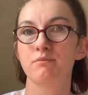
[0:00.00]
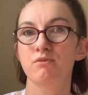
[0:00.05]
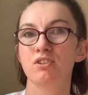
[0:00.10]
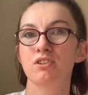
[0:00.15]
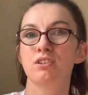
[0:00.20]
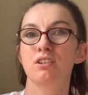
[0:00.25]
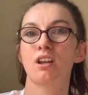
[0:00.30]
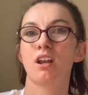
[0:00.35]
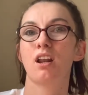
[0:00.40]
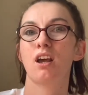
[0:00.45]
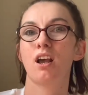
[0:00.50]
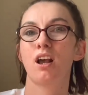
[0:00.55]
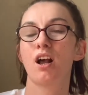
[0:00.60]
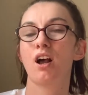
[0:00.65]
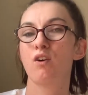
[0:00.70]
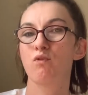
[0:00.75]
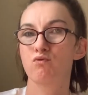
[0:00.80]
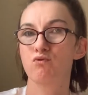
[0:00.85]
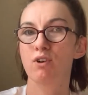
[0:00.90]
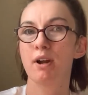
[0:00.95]
just going
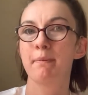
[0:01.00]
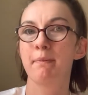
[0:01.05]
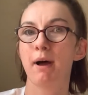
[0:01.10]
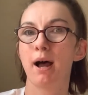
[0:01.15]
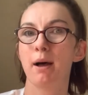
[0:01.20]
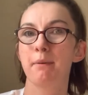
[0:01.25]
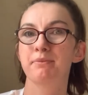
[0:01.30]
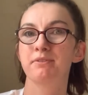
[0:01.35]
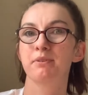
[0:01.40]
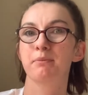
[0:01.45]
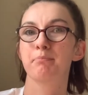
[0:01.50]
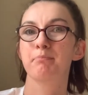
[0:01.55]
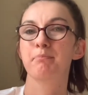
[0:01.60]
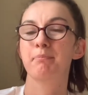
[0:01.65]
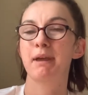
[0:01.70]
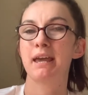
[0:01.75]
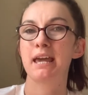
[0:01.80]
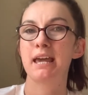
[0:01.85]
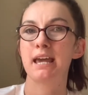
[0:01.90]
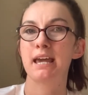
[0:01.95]
to rip up some
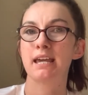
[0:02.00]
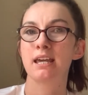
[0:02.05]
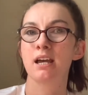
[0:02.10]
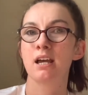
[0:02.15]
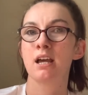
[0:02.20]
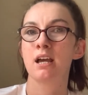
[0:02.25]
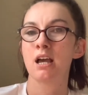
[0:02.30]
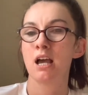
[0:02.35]
big